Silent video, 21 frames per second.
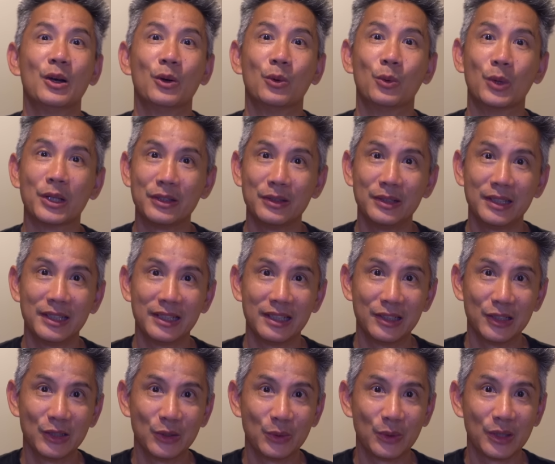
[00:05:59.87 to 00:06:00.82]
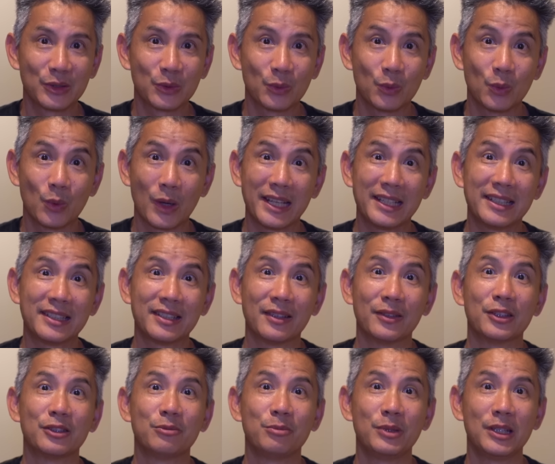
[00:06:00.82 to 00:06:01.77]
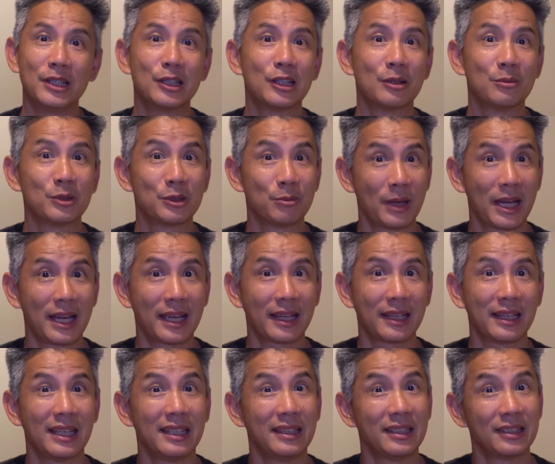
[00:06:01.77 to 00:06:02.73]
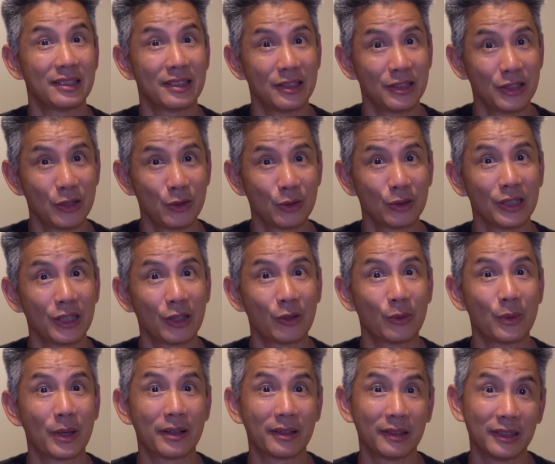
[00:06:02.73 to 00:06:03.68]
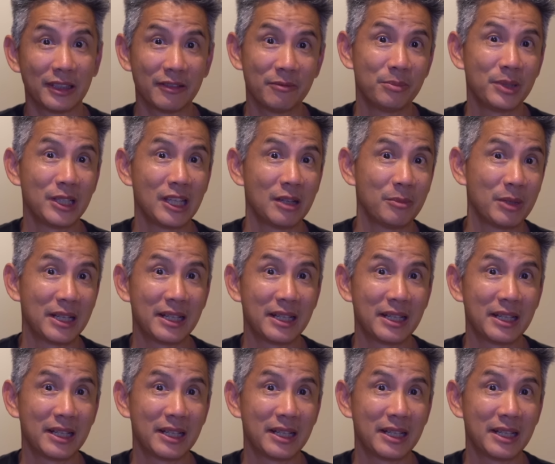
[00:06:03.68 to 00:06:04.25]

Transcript: what you need to do is wait till the speed comes back, and this is usually around 11 p.m.